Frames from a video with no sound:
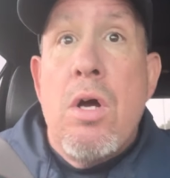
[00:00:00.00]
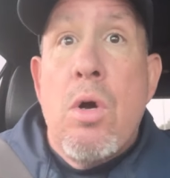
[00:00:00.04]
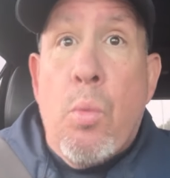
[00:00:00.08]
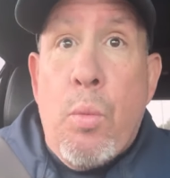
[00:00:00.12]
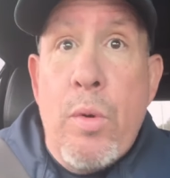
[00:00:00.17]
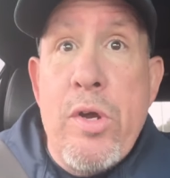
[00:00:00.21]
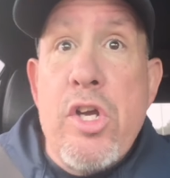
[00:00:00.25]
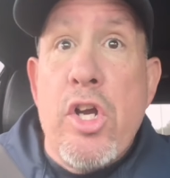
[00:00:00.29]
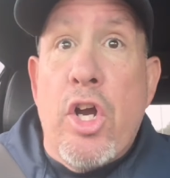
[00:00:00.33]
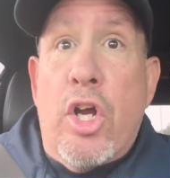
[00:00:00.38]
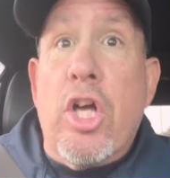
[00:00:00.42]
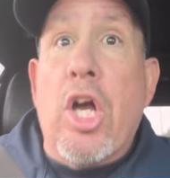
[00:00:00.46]

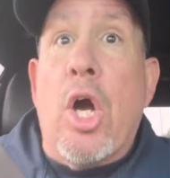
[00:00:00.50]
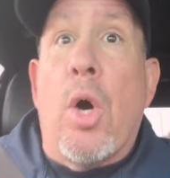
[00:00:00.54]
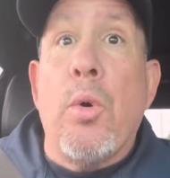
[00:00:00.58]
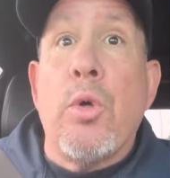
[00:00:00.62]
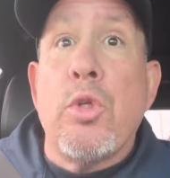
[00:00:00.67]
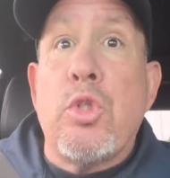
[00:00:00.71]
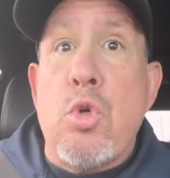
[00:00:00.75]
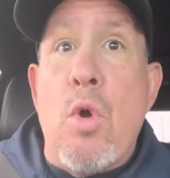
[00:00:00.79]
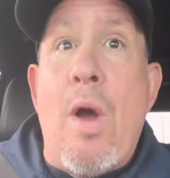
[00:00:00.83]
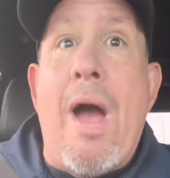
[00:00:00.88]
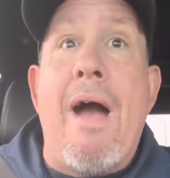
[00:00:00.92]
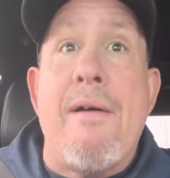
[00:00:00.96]
we are going
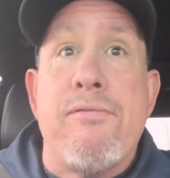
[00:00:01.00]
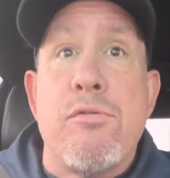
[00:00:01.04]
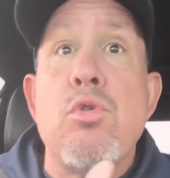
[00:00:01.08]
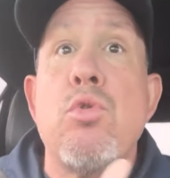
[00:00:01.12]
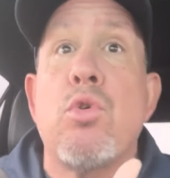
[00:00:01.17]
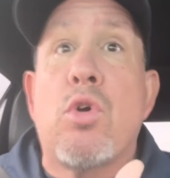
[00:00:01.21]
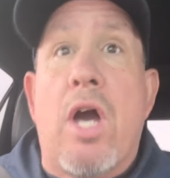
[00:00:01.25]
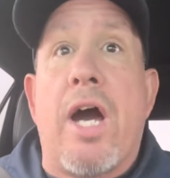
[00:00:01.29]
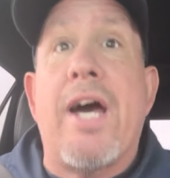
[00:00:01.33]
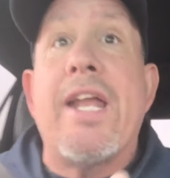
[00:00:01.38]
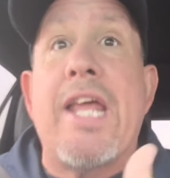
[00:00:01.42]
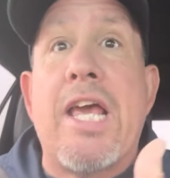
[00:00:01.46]
to have to
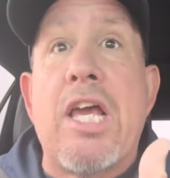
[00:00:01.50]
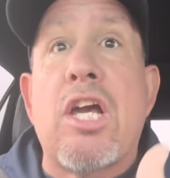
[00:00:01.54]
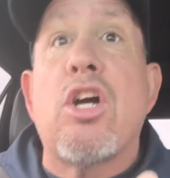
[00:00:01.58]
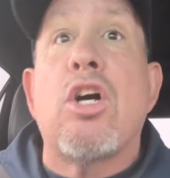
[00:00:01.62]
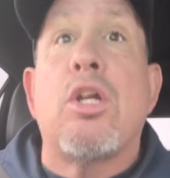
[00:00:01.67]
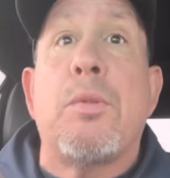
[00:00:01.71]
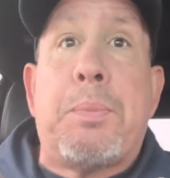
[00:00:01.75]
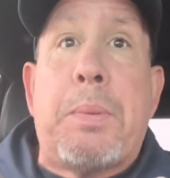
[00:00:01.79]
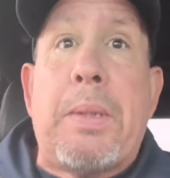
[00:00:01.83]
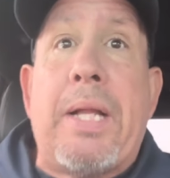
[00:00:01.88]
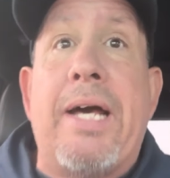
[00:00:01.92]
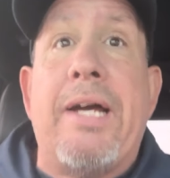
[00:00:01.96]
cut a
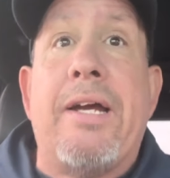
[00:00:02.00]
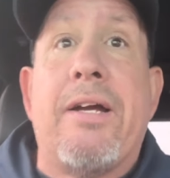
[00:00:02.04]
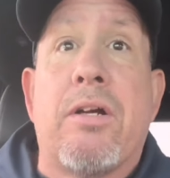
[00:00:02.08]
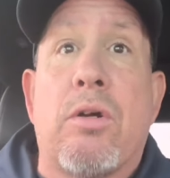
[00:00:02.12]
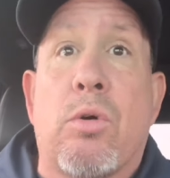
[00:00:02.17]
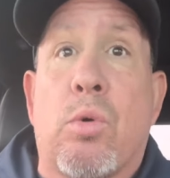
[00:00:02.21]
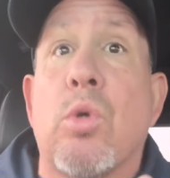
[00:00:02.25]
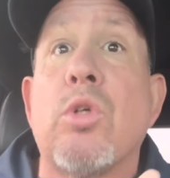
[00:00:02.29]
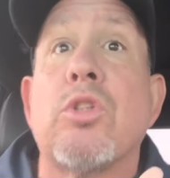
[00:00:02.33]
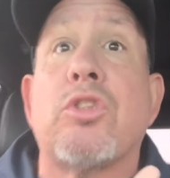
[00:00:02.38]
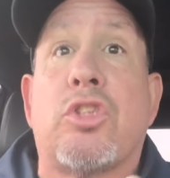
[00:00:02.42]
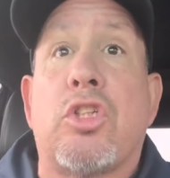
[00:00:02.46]
good player
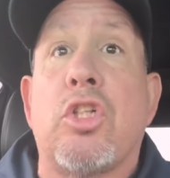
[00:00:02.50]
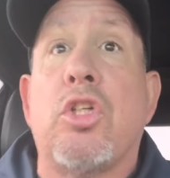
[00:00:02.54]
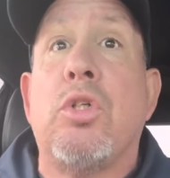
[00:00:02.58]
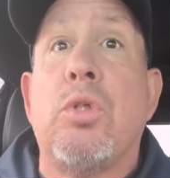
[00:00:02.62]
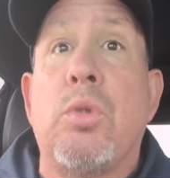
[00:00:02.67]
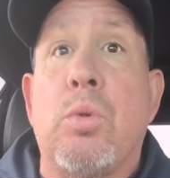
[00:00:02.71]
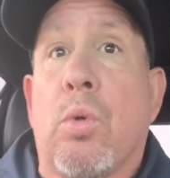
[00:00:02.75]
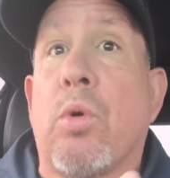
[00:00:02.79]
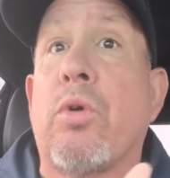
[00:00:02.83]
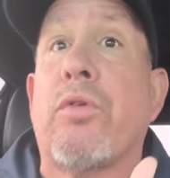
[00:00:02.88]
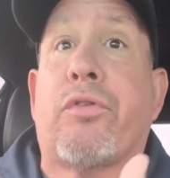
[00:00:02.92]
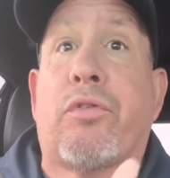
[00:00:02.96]
or
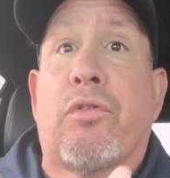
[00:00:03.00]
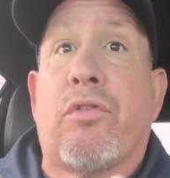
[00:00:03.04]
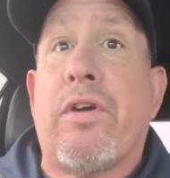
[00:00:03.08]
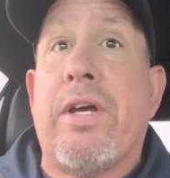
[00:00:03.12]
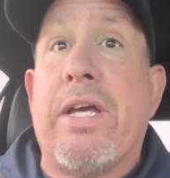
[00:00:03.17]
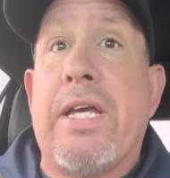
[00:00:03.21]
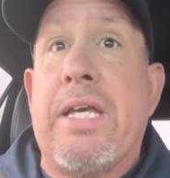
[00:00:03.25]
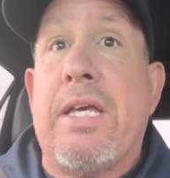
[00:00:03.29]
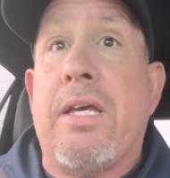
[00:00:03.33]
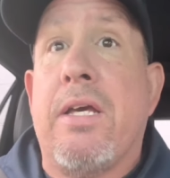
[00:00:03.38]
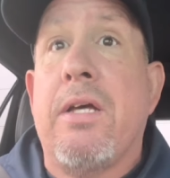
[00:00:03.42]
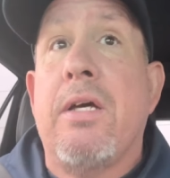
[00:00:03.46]
two or
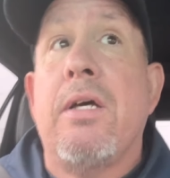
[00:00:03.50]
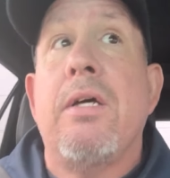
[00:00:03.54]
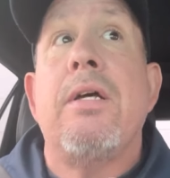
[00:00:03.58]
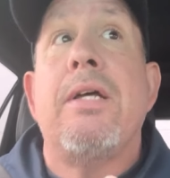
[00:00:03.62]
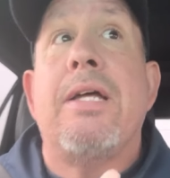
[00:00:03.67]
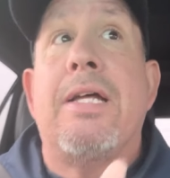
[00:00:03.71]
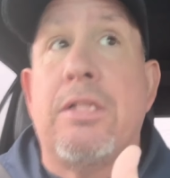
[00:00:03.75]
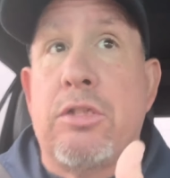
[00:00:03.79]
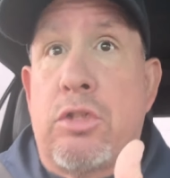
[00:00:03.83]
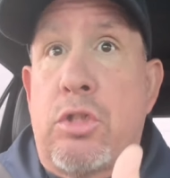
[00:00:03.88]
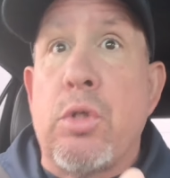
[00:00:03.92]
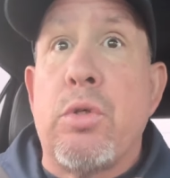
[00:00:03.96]
three
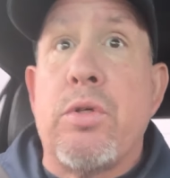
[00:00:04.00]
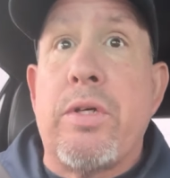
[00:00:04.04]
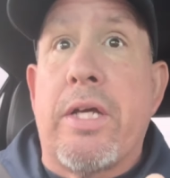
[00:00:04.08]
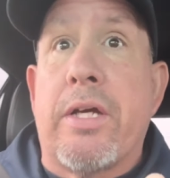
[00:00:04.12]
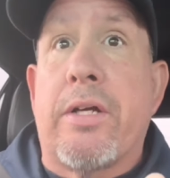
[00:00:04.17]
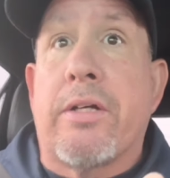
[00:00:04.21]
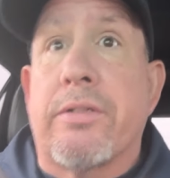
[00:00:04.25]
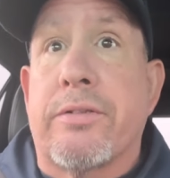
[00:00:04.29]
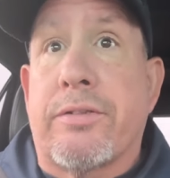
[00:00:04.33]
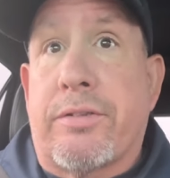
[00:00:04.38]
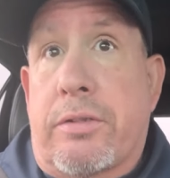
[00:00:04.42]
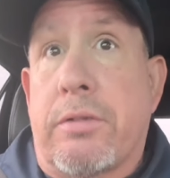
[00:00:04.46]
in 2
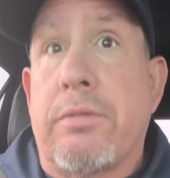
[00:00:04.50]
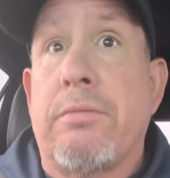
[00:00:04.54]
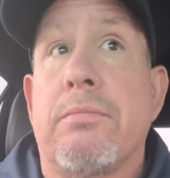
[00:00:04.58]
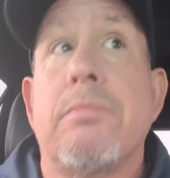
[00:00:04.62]
years.